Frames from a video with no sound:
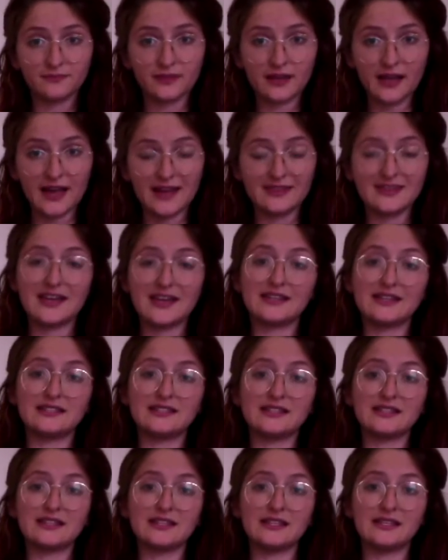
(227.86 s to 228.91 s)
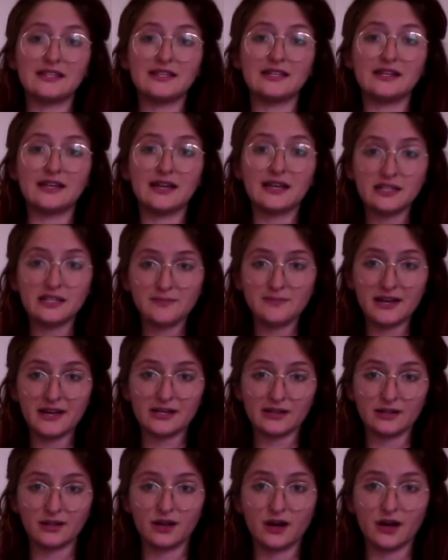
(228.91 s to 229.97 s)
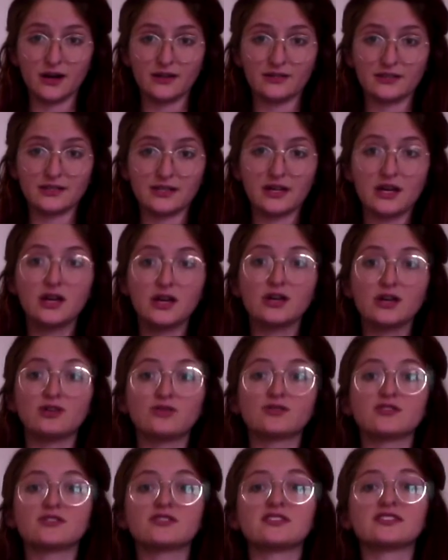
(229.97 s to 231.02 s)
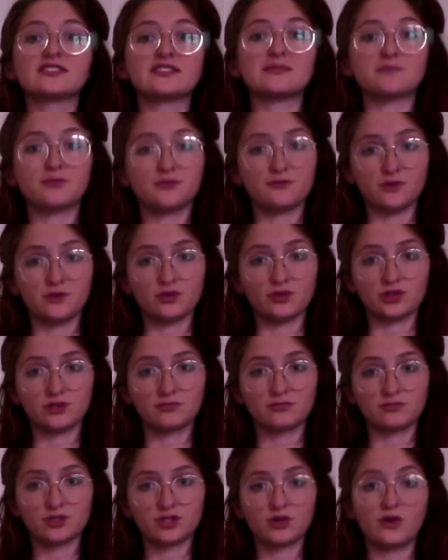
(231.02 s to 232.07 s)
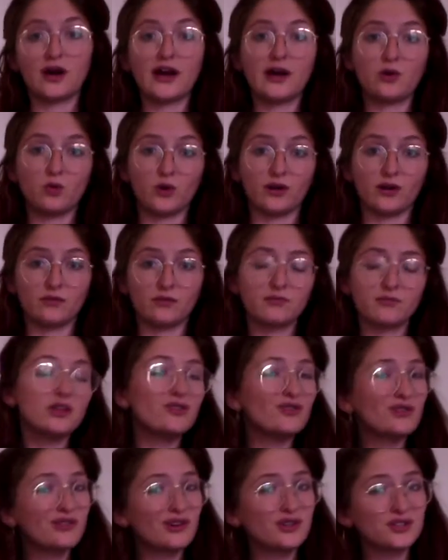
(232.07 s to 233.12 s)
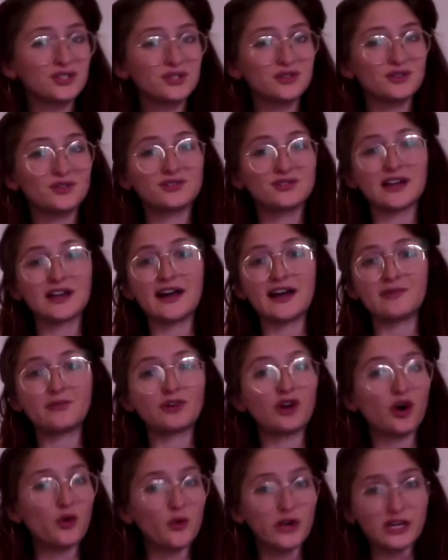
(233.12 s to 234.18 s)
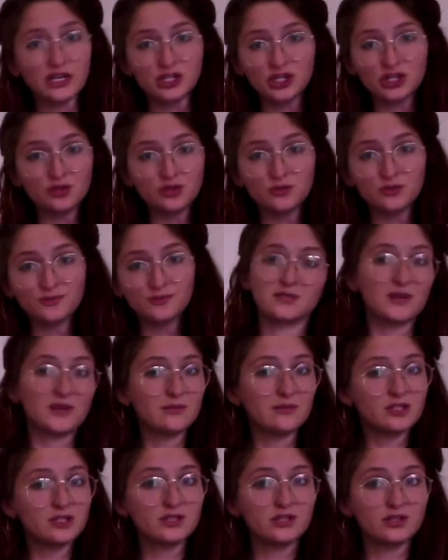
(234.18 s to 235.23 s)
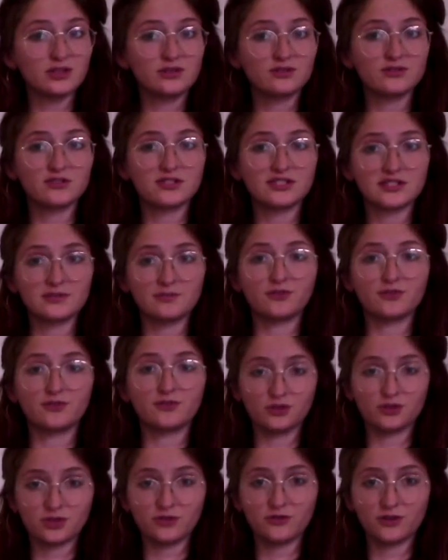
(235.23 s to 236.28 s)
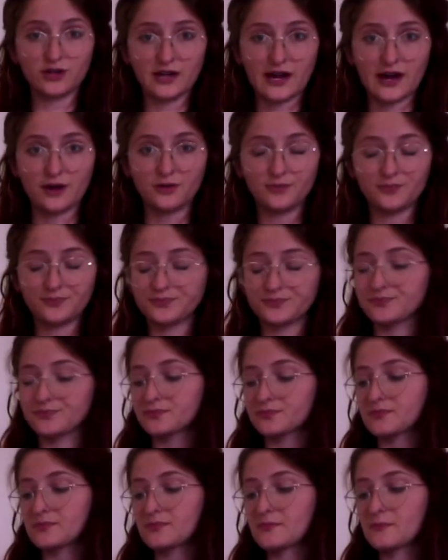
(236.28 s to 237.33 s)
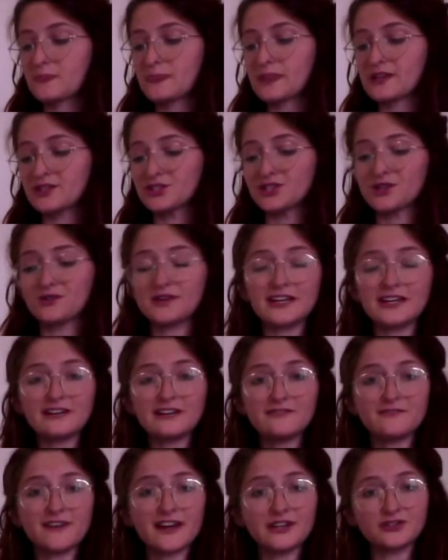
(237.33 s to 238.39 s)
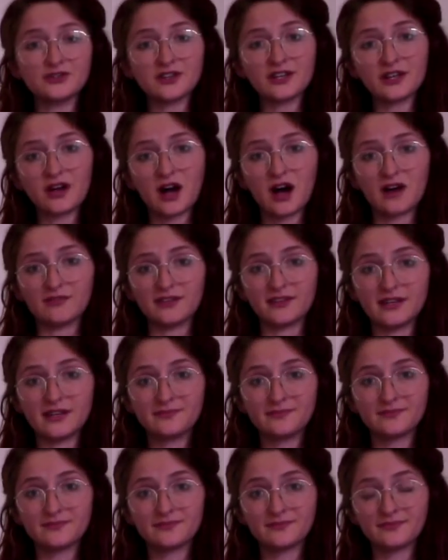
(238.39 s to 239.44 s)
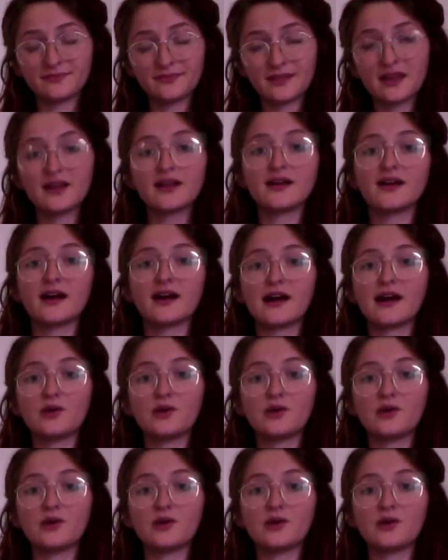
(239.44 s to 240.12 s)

and then the independent clause uses the simple future, so I will. But you can also use I'm going to, but I'm just going to use the simple future for now. So if I drink coffee, I